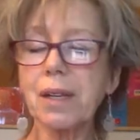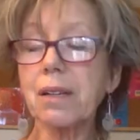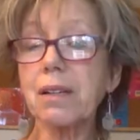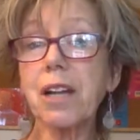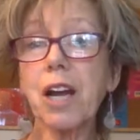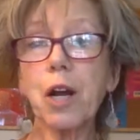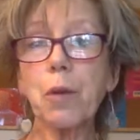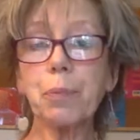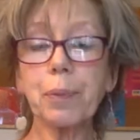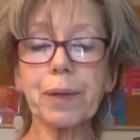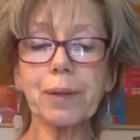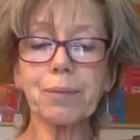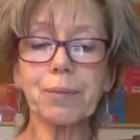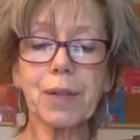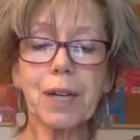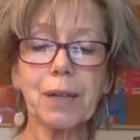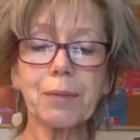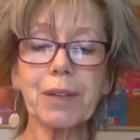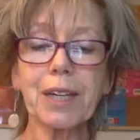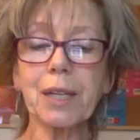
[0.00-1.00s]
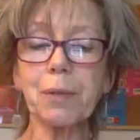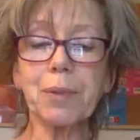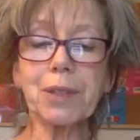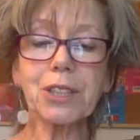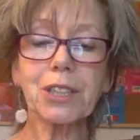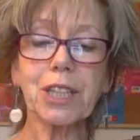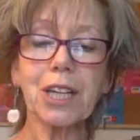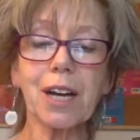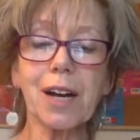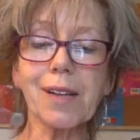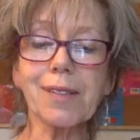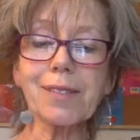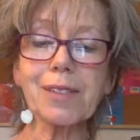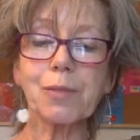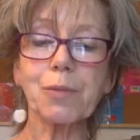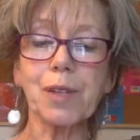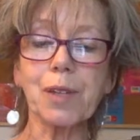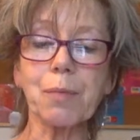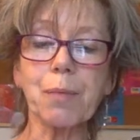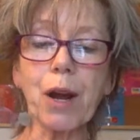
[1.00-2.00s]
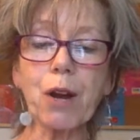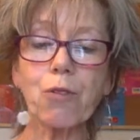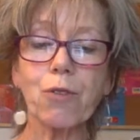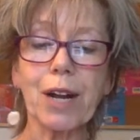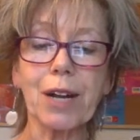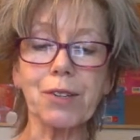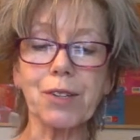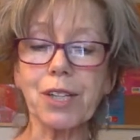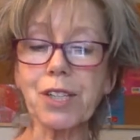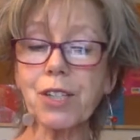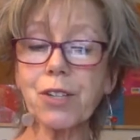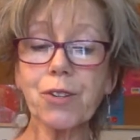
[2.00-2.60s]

"Nope, I'm going to build a castle with a moat round it.